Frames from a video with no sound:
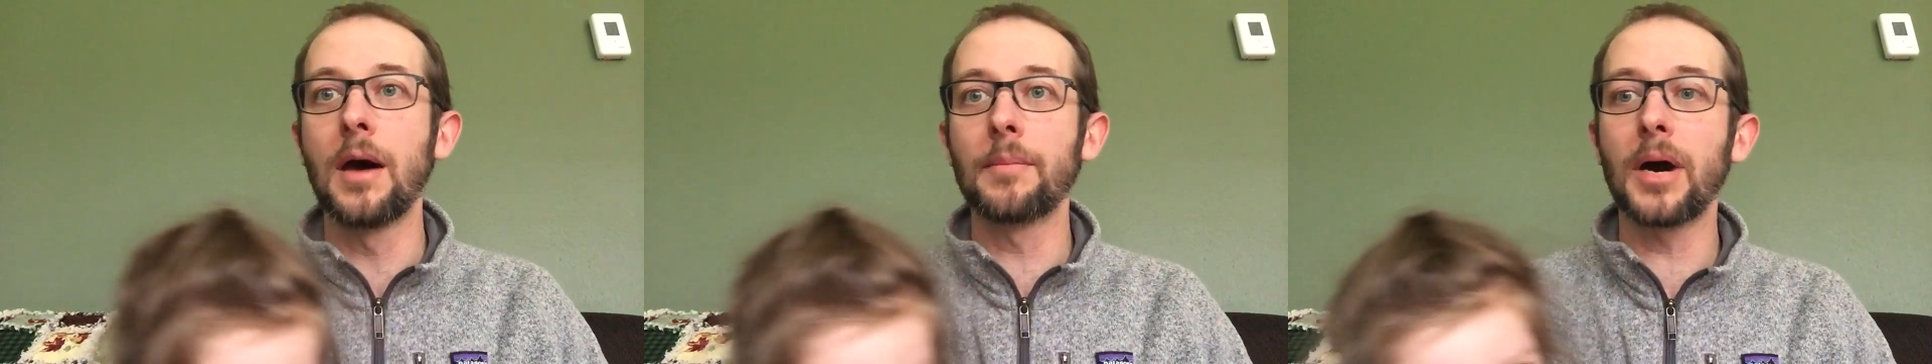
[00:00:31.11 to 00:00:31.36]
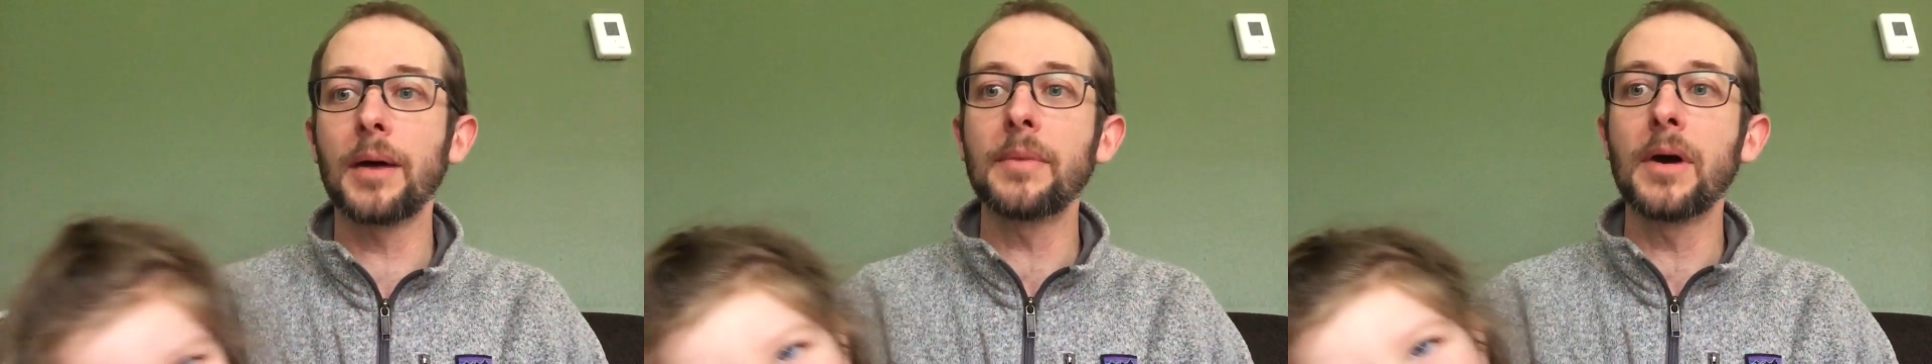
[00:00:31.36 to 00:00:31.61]

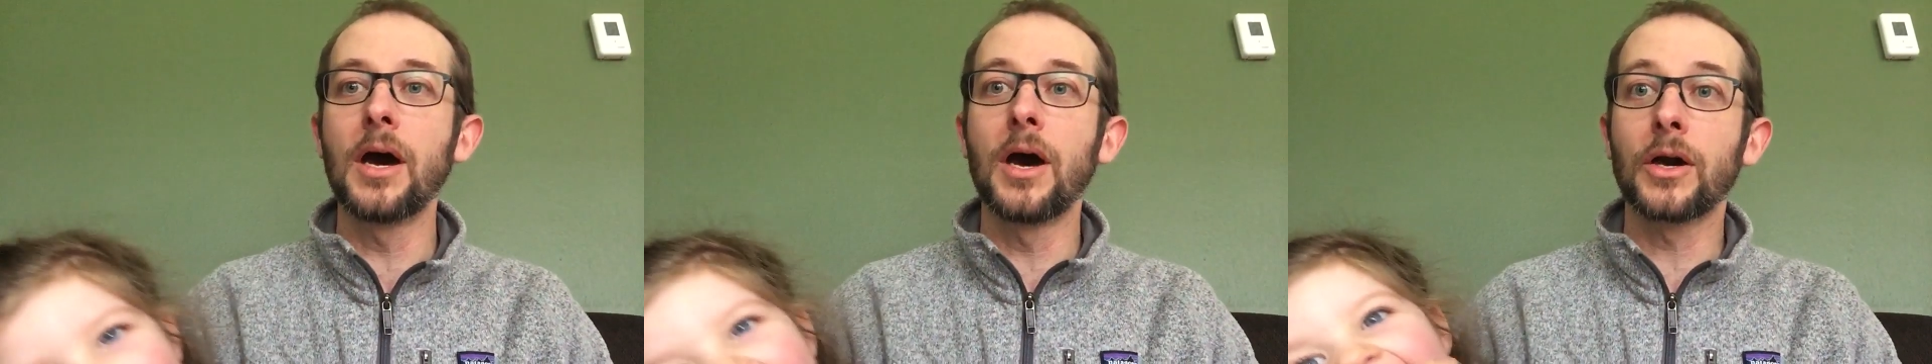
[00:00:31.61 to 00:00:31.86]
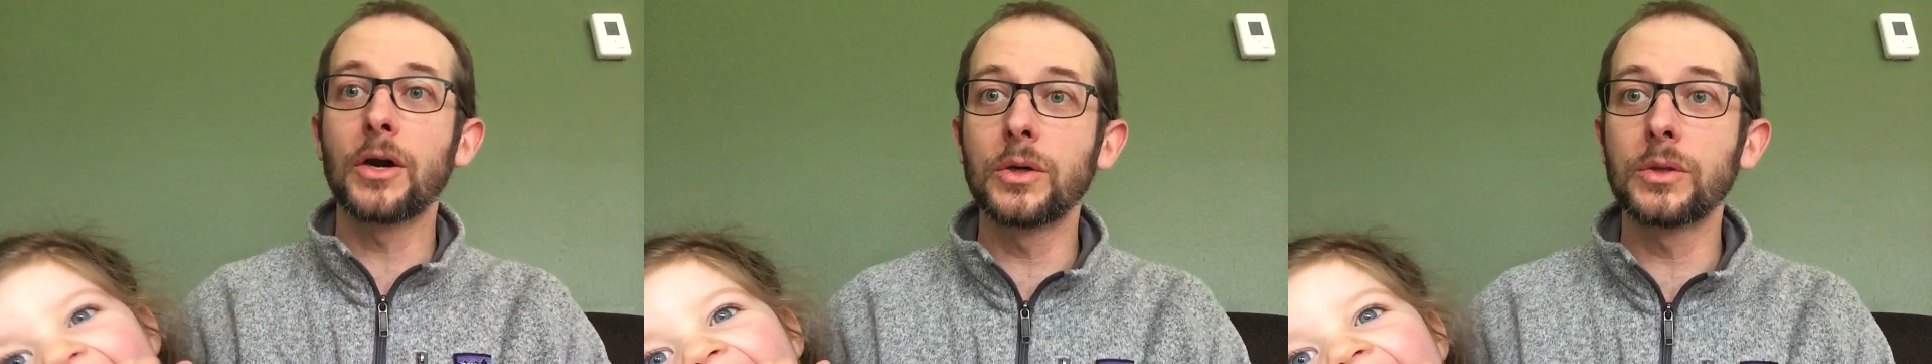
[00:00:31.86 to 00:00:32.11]
Pop
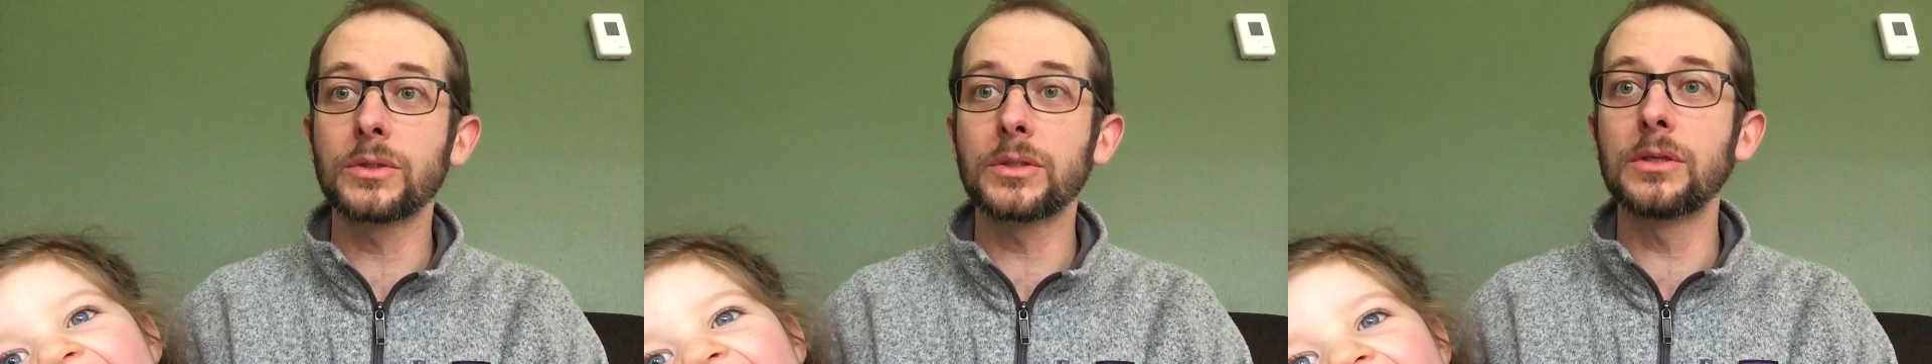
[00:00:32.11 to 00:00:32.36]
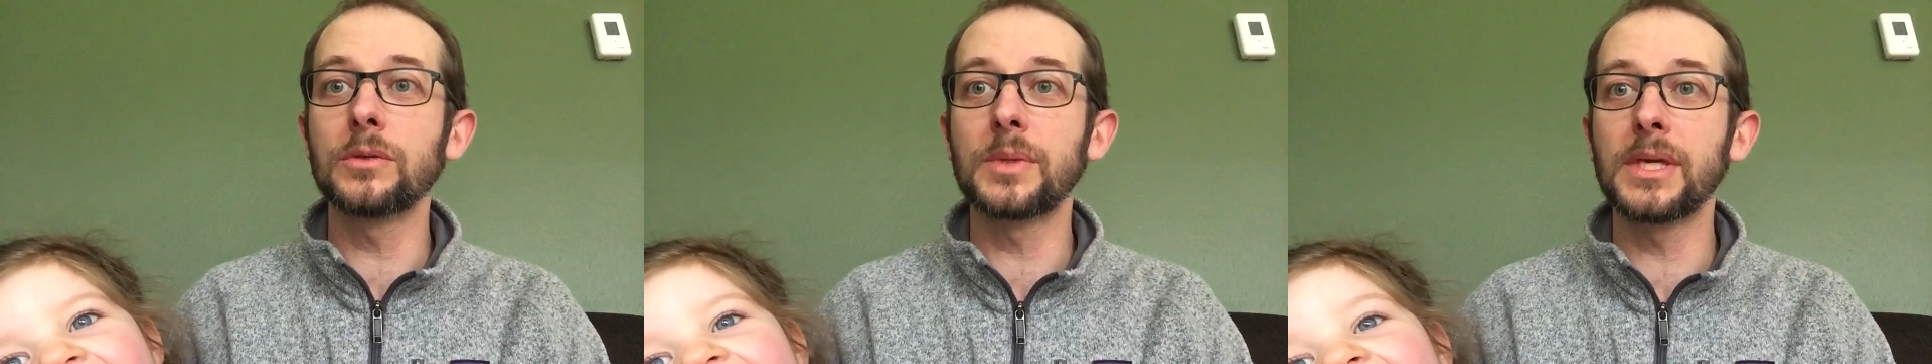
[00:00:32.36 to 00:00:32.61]
goes
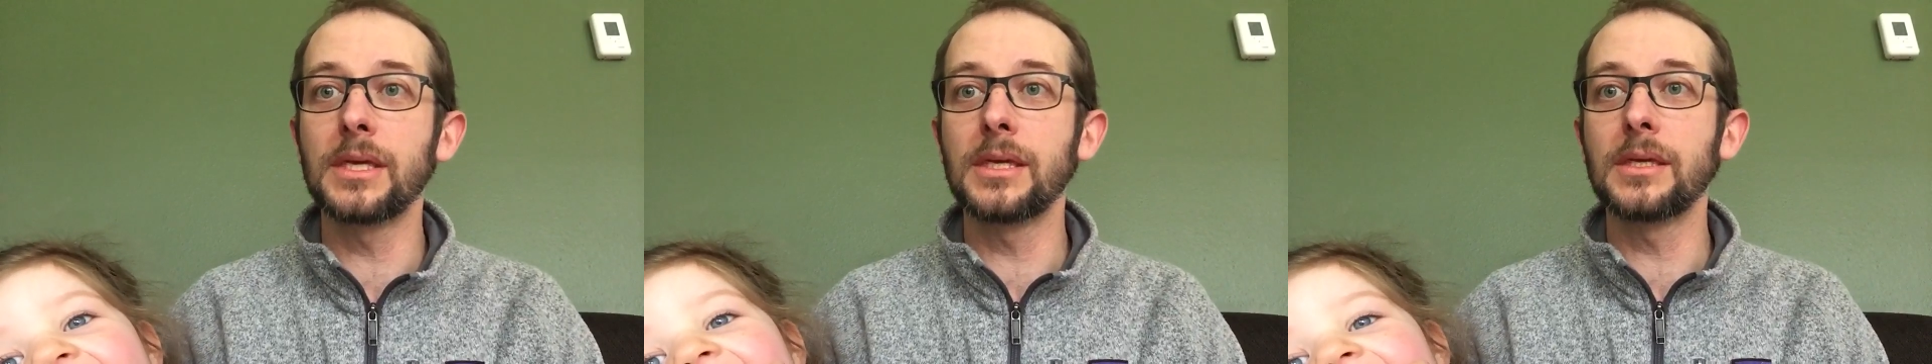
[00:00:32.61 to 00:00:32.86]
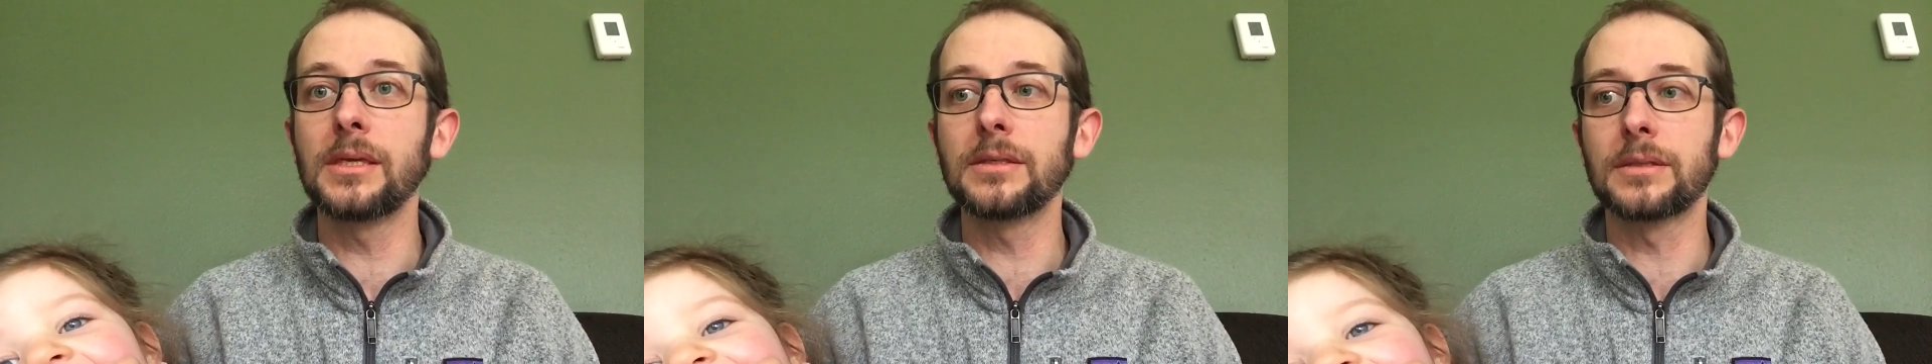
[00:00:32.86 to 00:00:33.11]
the
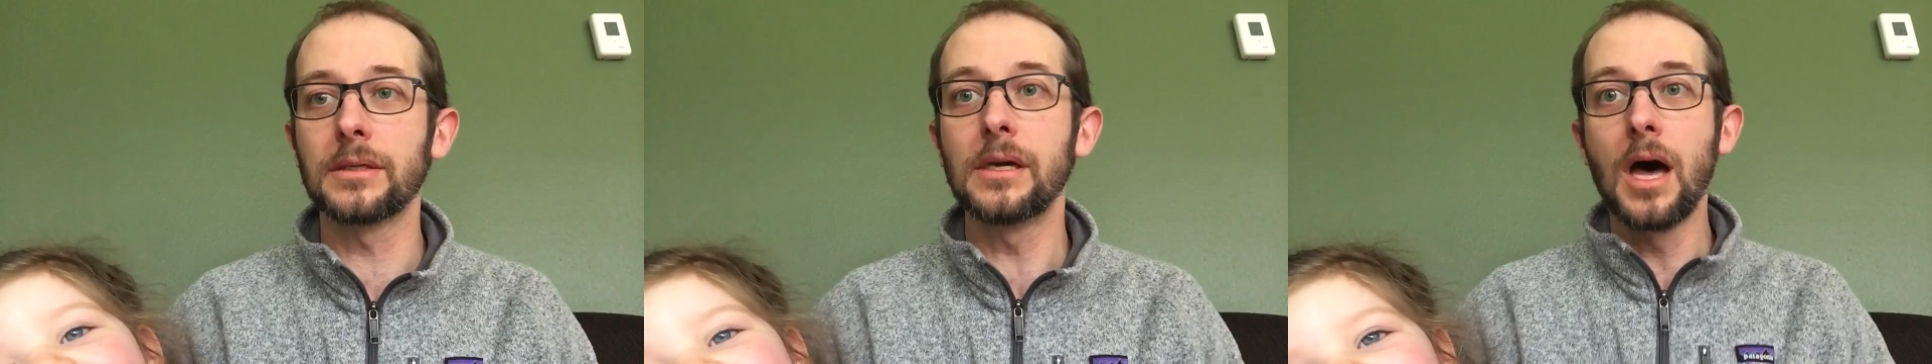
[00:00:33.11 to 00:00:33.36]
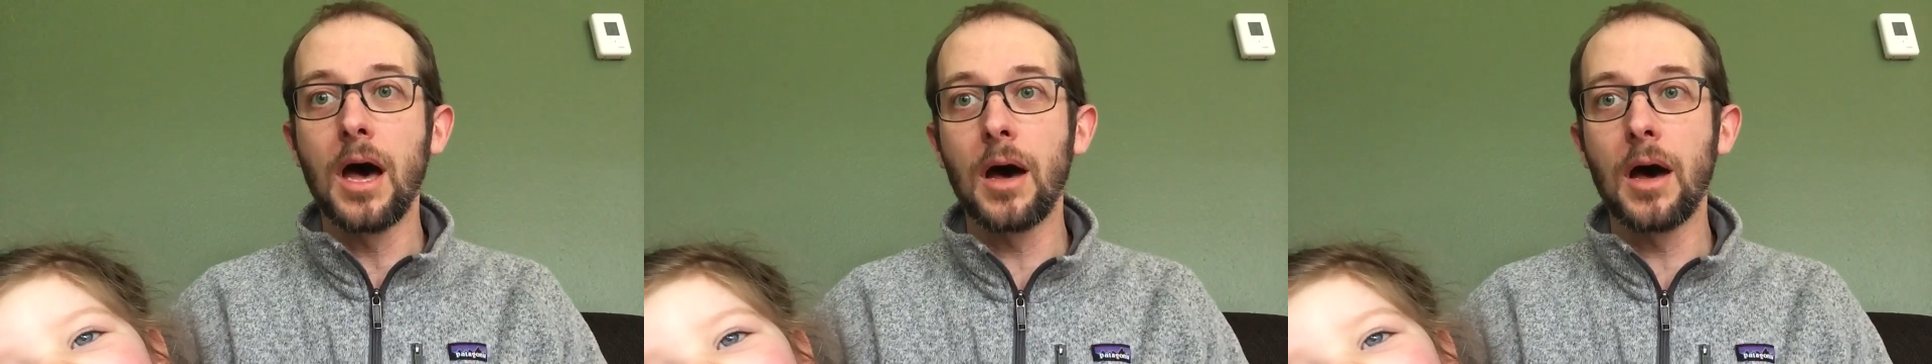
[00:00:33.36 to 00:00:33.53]
weasel.